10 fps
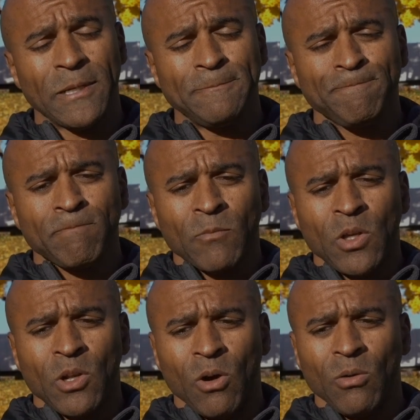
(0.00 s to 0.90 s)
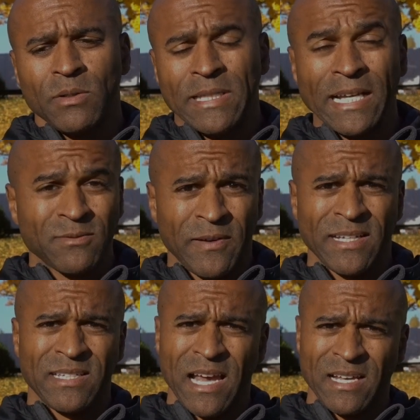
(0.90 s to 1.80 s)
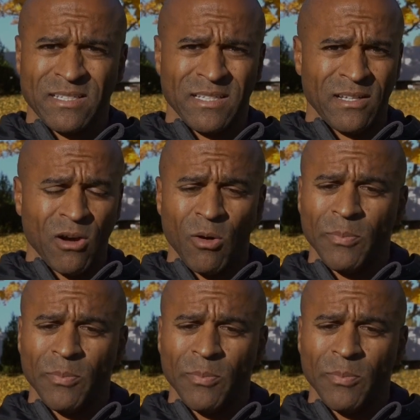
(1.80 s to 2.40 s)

But, you know, that's fantastic and all.